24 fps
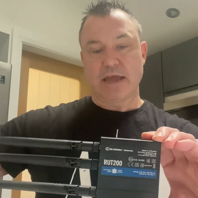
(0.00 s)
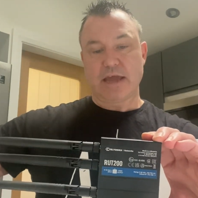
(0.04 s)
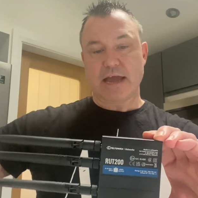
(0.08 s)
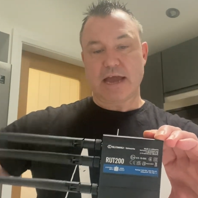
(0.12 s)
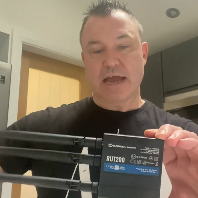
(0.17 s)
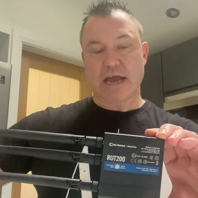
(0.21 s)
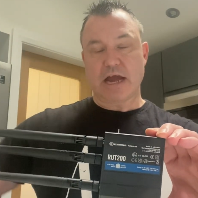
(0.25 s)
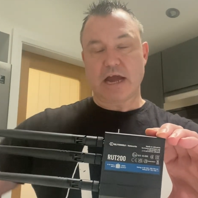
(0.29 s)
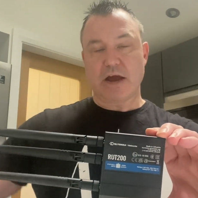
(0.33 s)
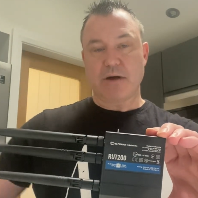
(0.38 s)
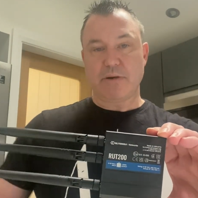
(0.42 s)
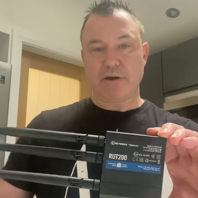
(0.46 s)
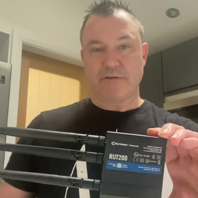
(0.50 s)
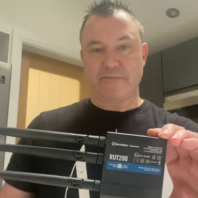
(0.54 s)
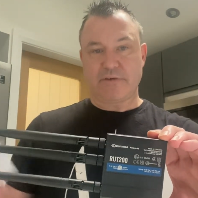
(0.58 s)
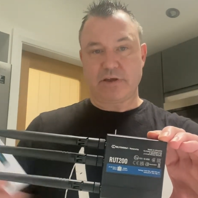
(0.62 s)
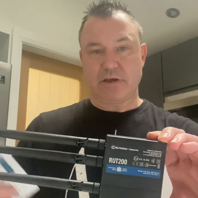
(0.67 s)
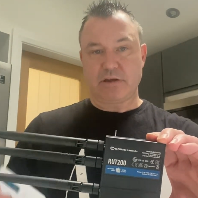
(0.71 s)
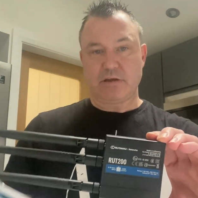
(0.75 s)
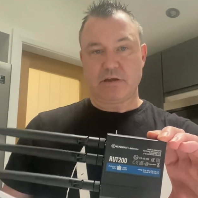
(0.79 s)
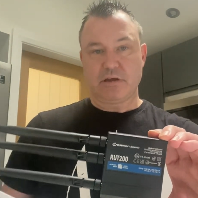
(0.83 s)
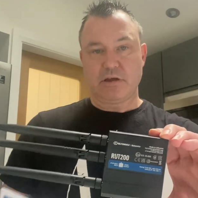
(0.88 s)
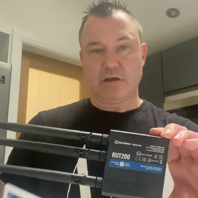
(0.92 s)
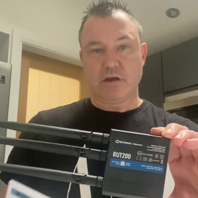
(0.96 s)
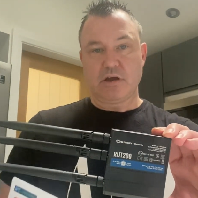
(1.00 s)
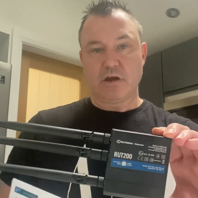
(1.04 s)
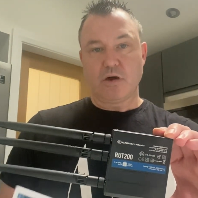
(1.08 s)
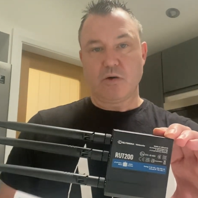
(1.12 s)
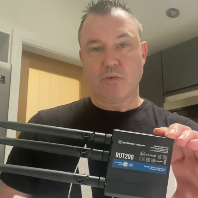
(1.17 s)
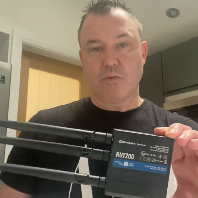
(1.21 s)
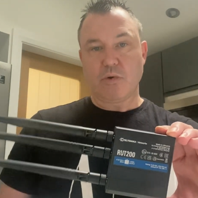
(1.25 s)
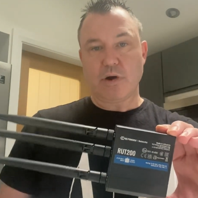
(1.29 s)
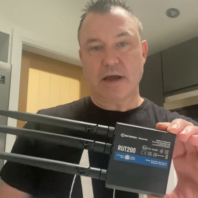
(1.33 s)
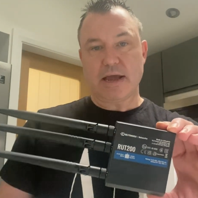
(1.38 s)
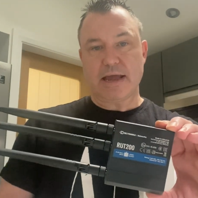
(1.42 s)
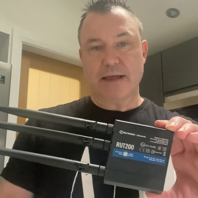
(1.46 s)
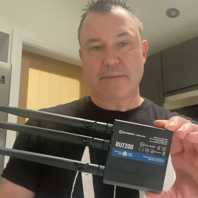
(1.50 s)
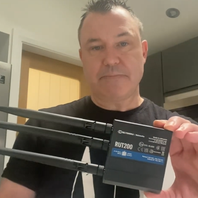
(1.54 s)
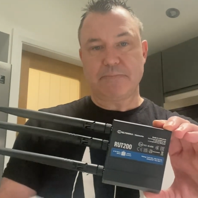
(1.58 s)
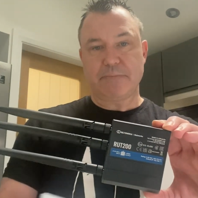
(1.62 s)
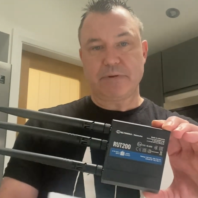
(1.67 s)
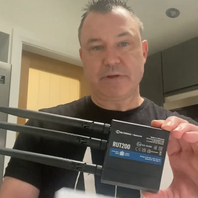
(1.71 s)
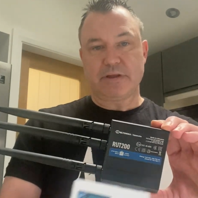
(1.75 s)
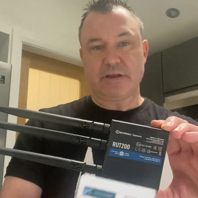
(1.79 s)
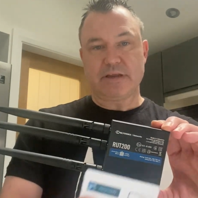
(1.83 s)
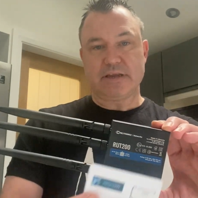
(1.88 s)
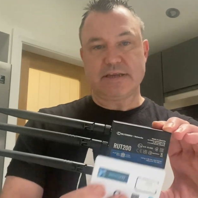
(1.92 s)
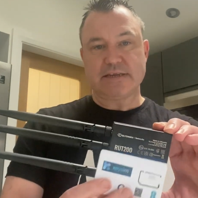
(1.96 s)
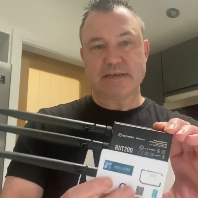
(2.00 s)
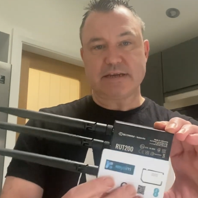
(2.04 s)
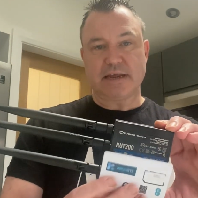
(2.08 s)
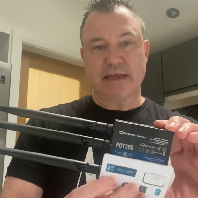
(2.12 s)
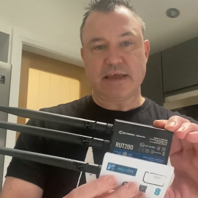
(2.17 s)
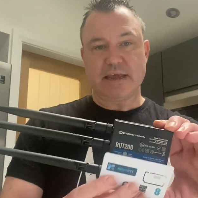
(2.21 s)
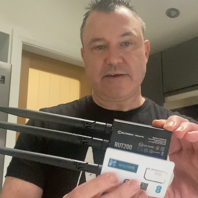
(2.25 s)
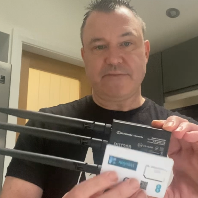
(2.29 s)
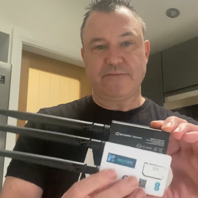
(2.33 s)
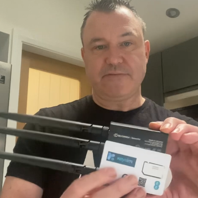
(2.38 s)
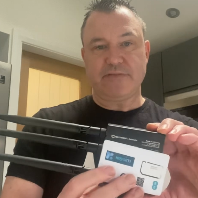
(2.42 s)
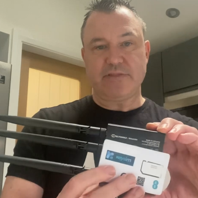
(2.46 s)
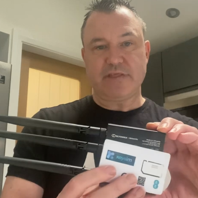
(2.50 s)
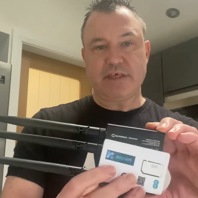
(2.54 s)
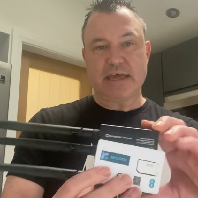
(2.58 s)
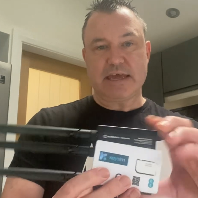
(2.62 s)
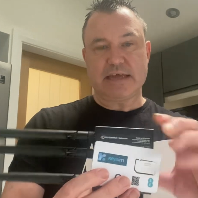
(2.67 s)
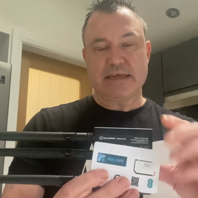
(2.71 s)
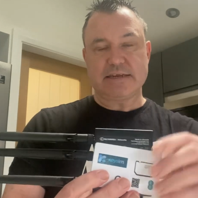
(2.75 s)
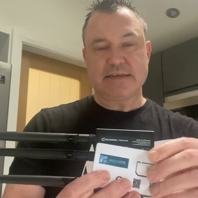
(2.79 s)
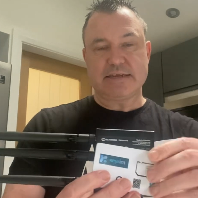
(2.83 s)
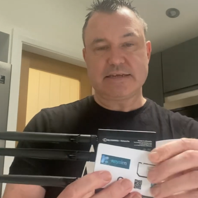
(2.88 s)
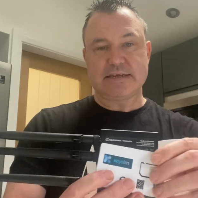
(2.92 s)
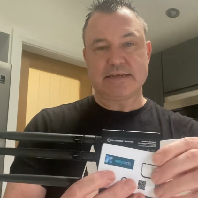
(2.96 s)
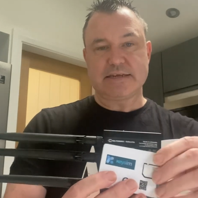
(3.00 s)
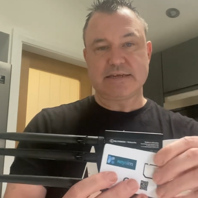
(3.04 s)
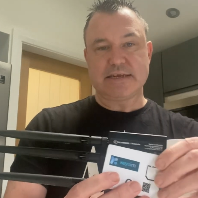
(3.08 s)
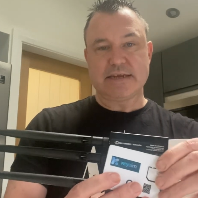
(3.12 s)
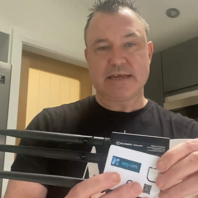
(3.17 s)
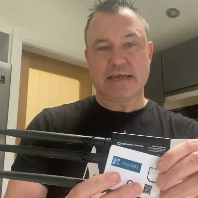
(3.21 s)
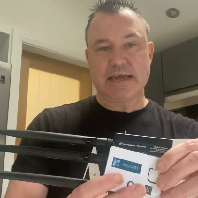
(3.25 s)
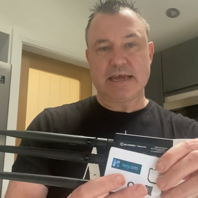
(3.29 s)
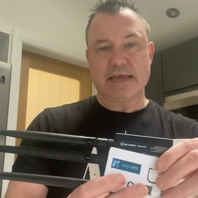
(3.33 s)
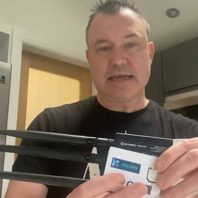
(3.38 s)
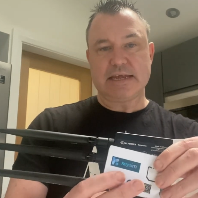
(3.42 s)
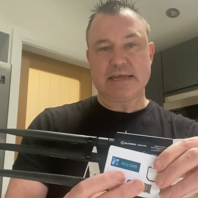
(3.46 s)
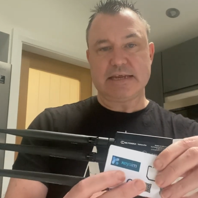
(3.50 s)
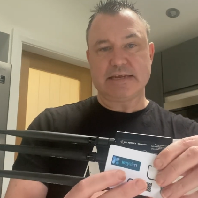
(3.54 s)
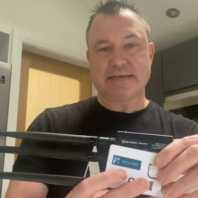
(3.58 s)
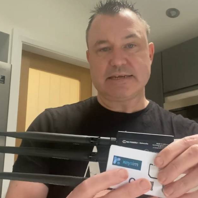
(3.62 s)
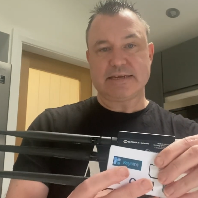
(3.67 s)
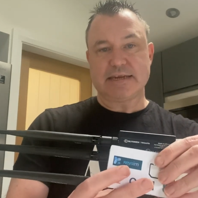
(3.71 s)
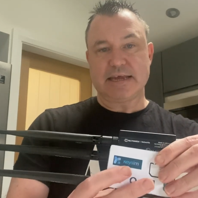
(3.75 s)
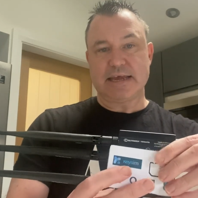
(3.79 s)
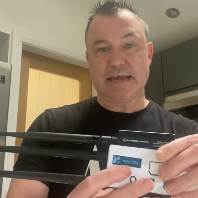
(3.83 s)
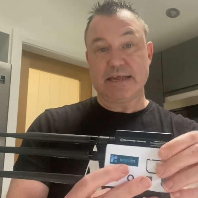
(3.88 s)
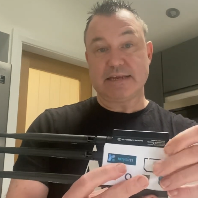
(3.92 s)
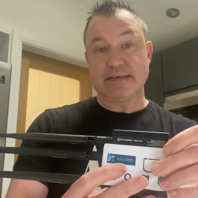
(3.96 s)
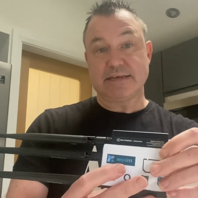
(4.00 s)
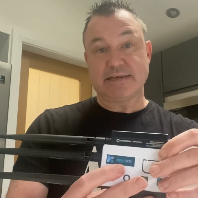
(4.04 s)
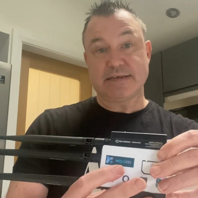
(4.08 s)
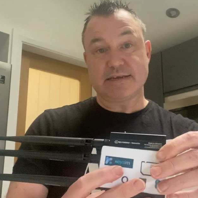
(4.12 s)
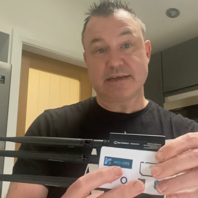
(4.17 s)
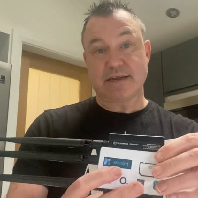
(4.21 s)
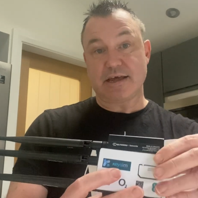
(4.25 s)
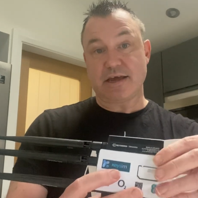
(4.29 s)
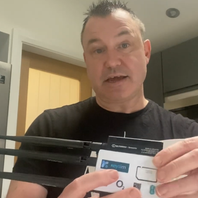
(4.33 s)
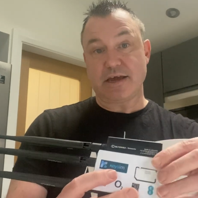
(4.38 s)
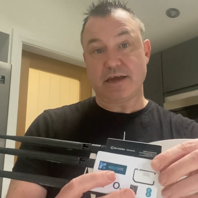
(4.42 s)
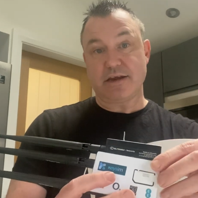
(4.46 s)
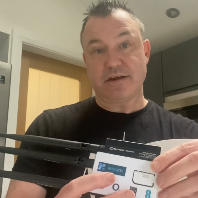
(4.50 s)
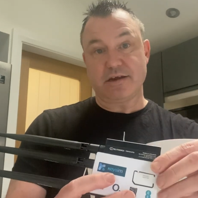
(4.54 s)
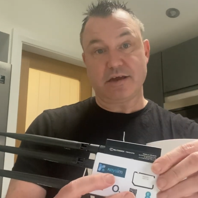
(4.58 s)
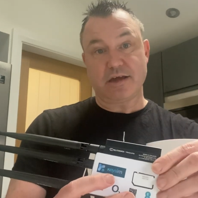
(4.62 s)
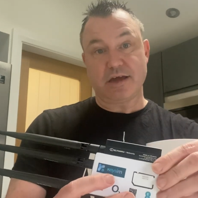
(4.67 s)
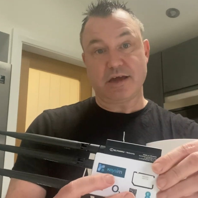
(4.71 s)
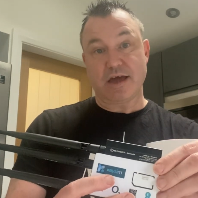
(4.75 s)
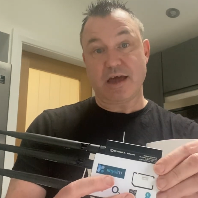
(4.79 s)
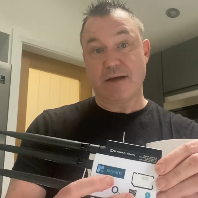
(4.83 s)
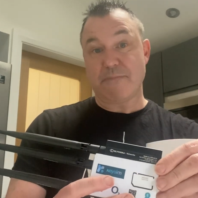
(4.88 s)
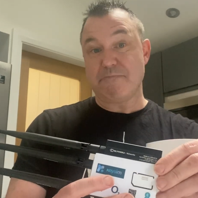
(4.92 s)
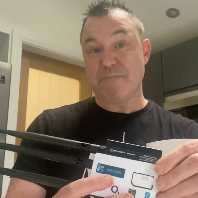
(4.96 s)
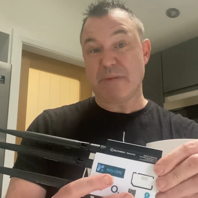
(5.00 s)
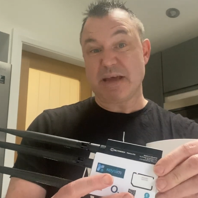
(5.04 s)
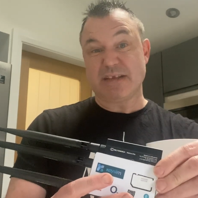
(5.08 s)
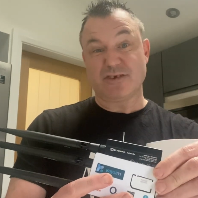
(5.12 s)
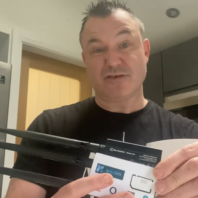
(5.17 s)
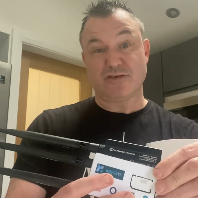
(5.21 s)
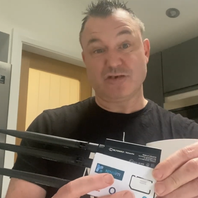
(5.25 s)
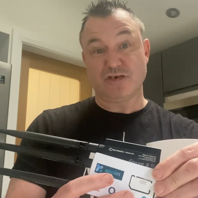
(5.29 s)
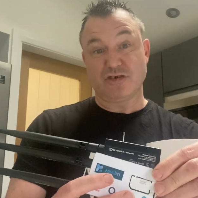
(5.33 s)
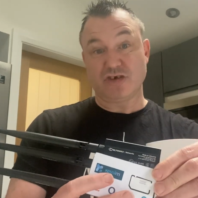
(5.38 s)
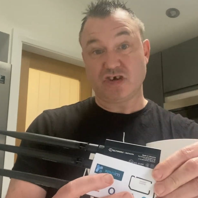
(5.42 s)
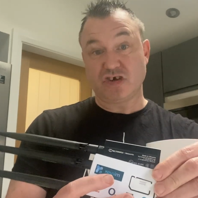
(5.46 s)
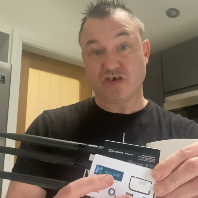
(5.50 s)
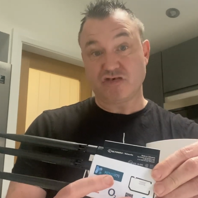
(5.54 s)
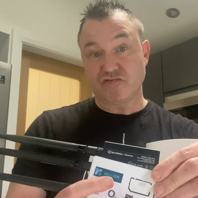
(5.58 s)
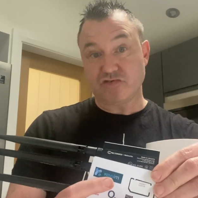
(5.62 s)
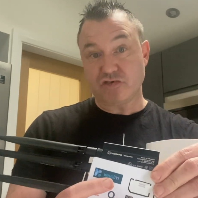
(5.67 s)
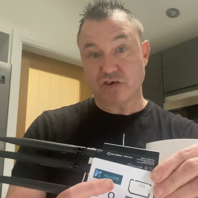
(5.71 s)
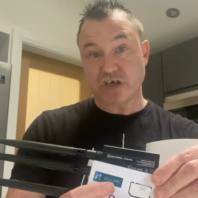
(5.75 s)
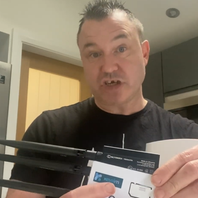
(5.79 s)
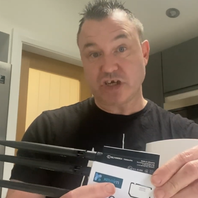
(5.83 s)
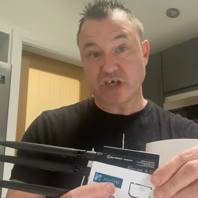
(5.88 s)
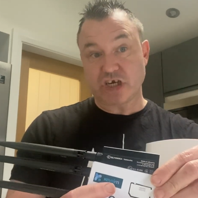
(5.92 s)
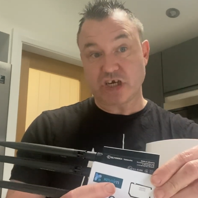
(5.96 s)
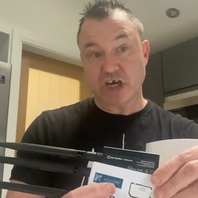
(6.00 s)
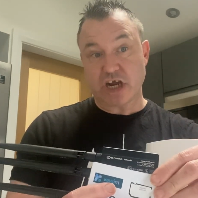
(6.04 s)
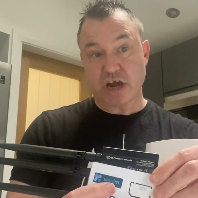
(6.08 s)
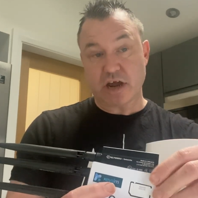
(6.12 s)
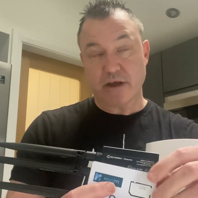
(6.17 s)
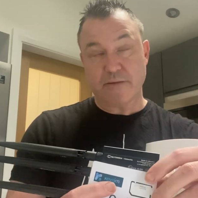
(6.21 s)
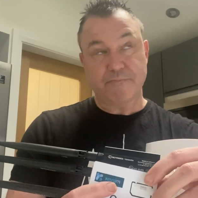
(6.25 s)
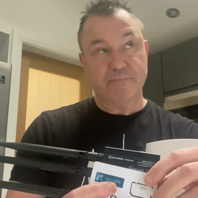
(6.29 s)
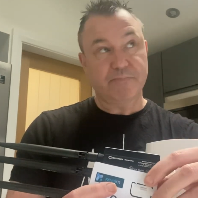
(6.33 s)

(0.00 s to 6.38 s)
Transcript: However, what happens if this is inside a metal structure,